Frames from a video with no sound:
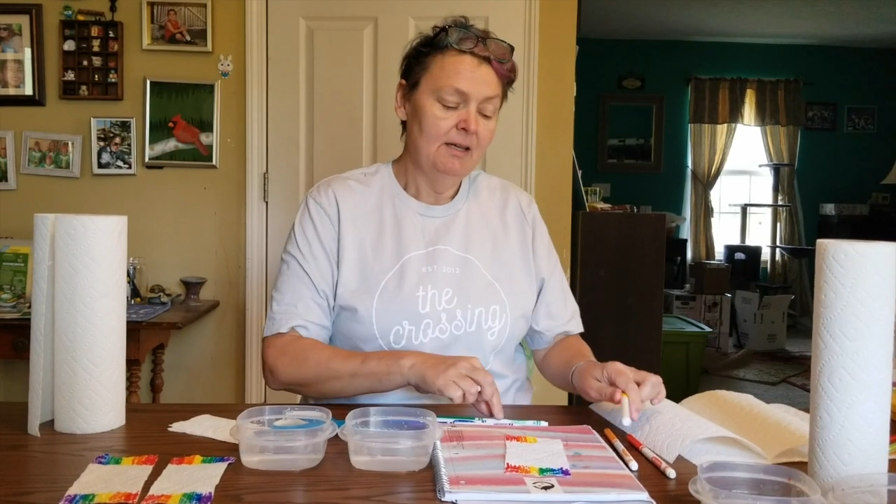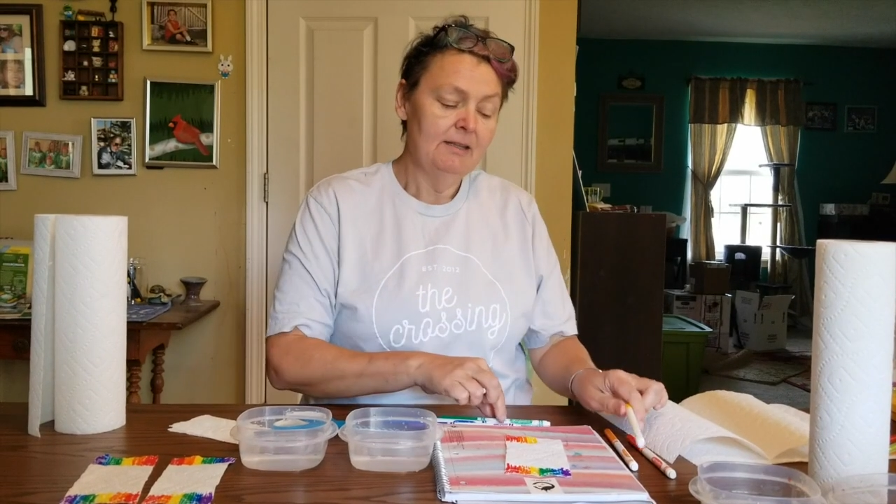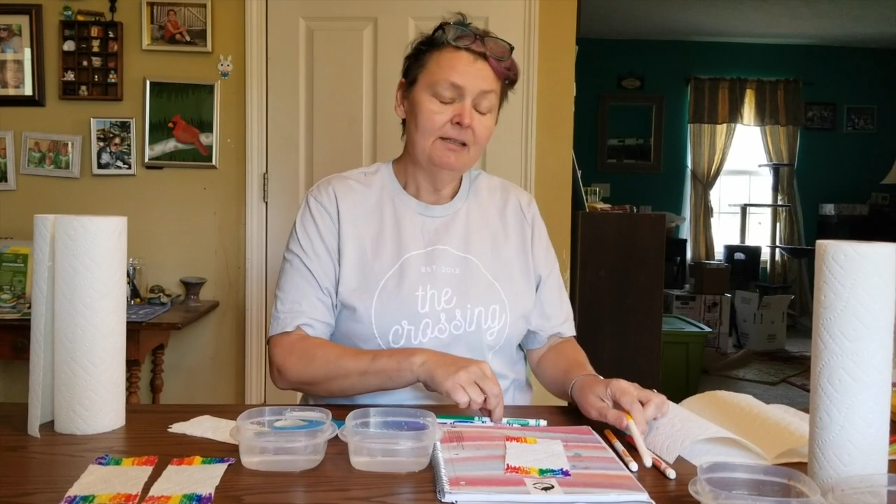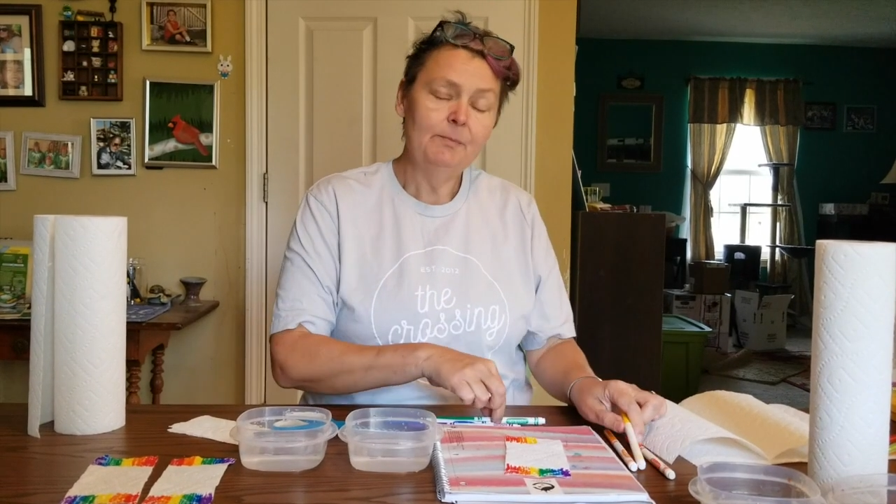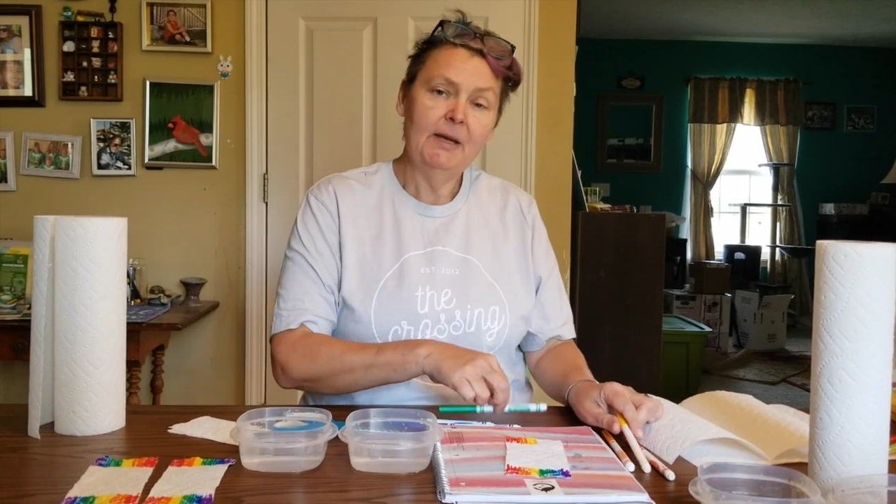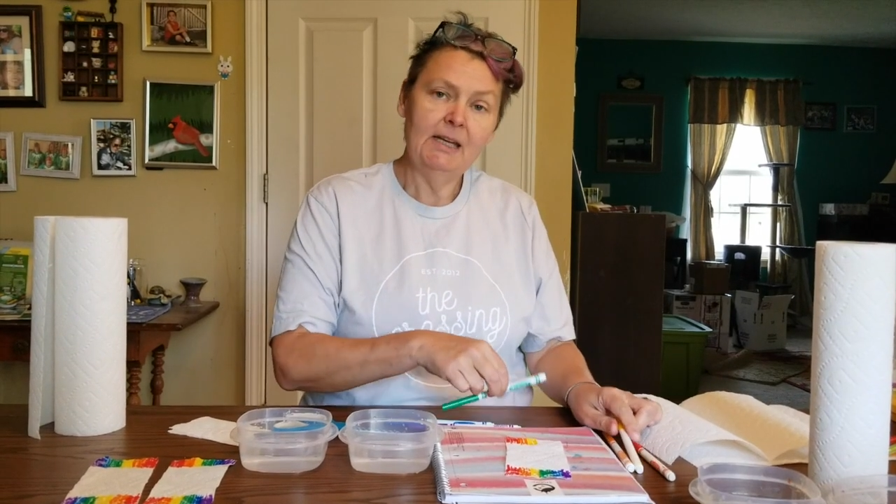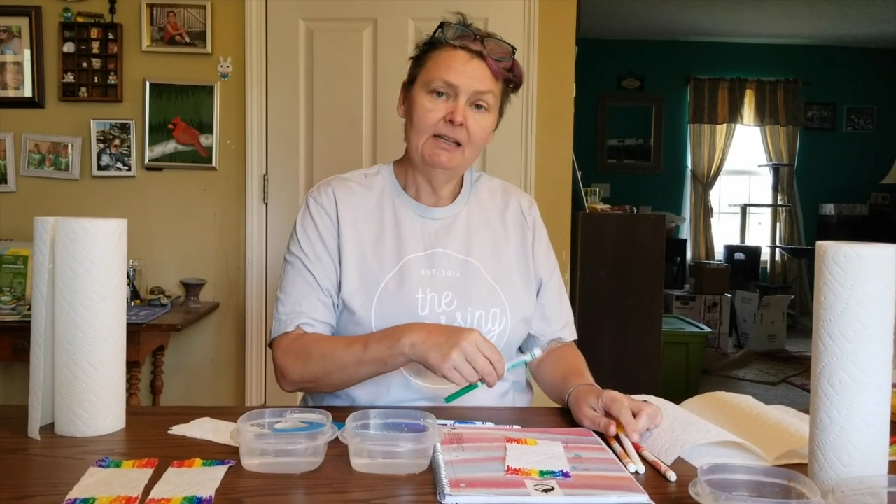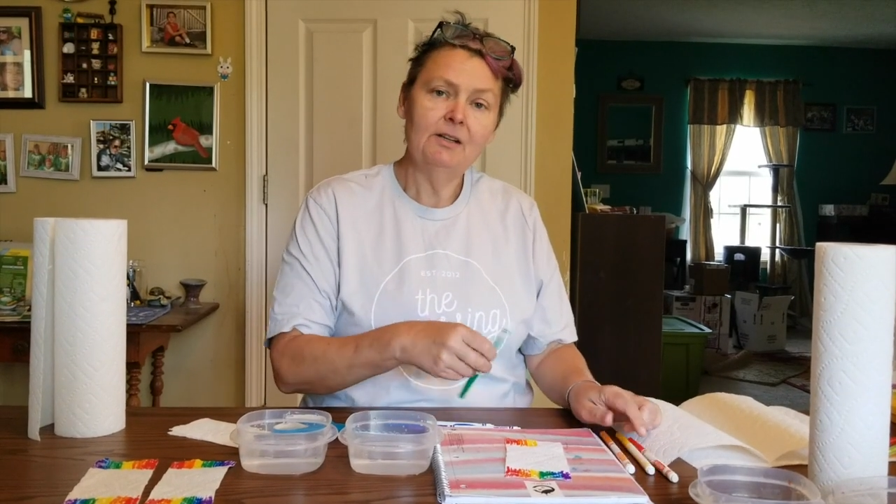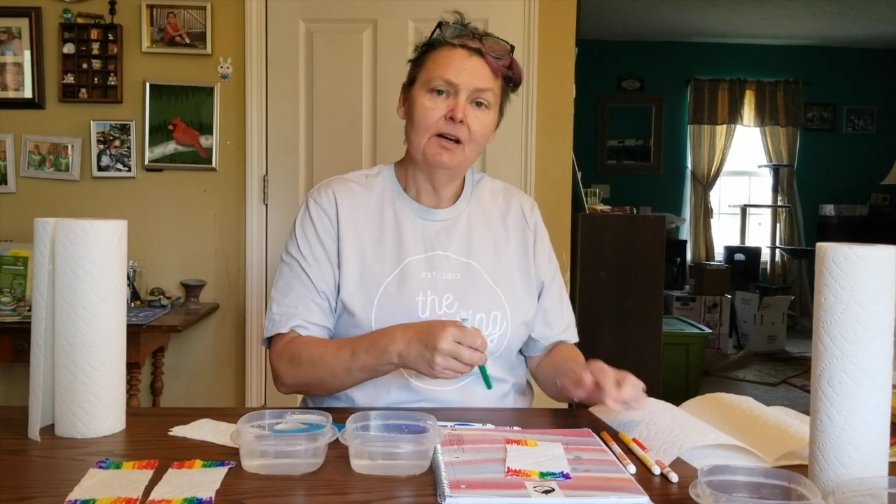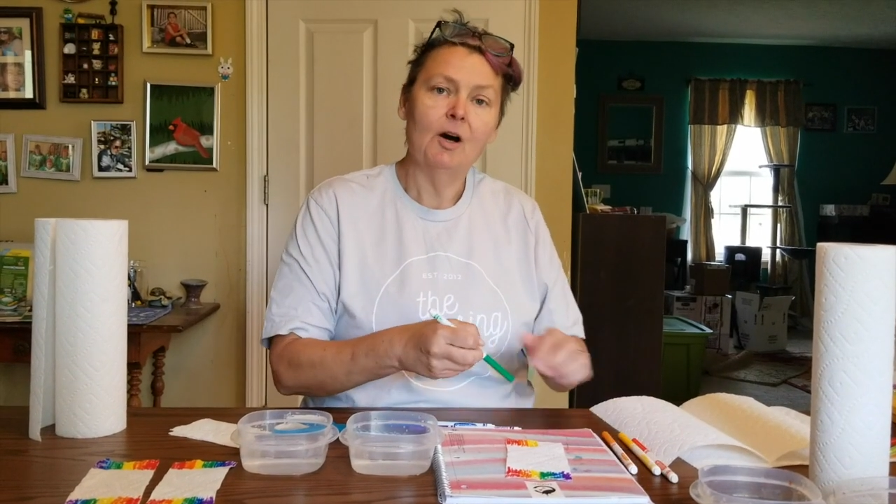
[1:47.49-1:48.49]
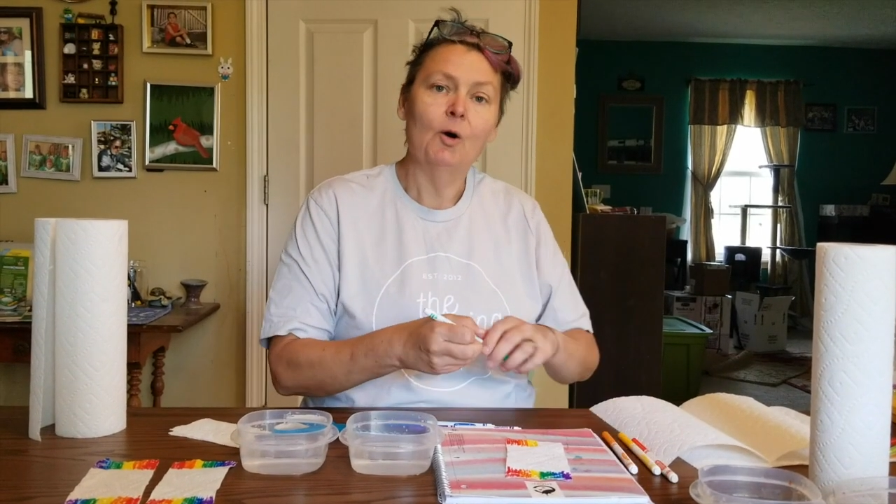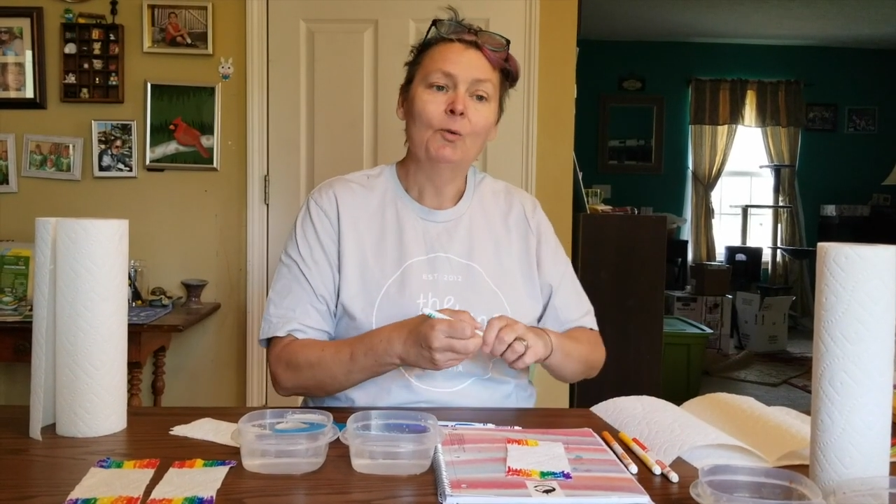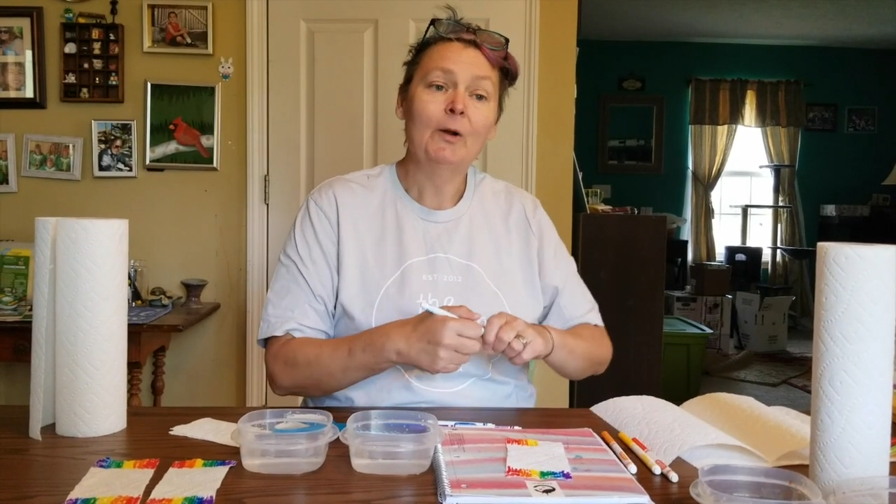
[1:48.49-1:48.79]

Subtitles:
that he painted a